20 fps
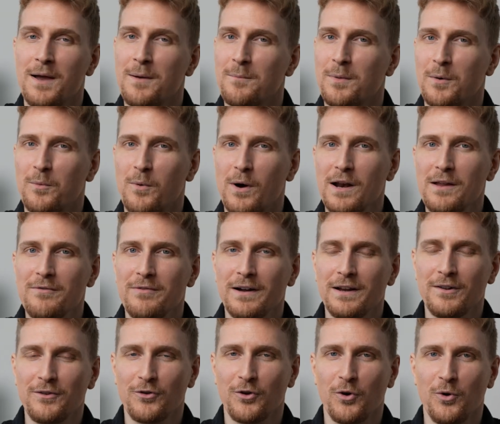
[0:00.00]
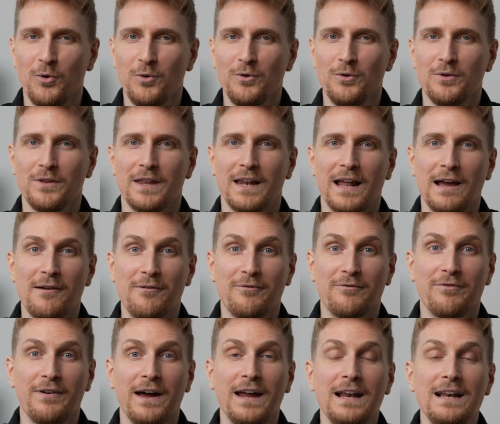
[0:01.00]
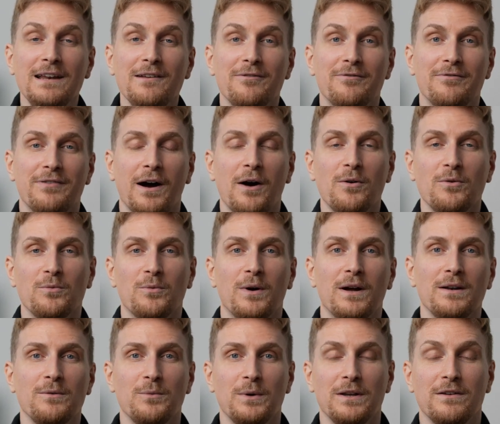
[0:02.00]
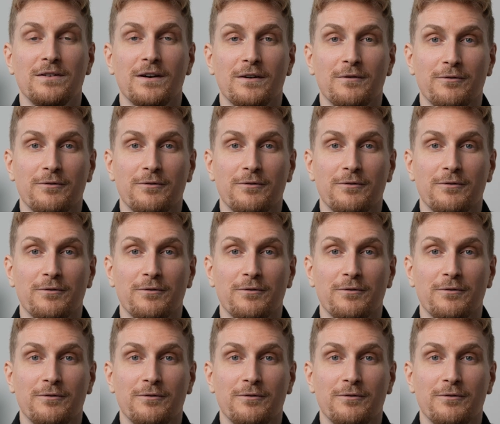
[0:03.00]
But what if I told you that I finally found one which are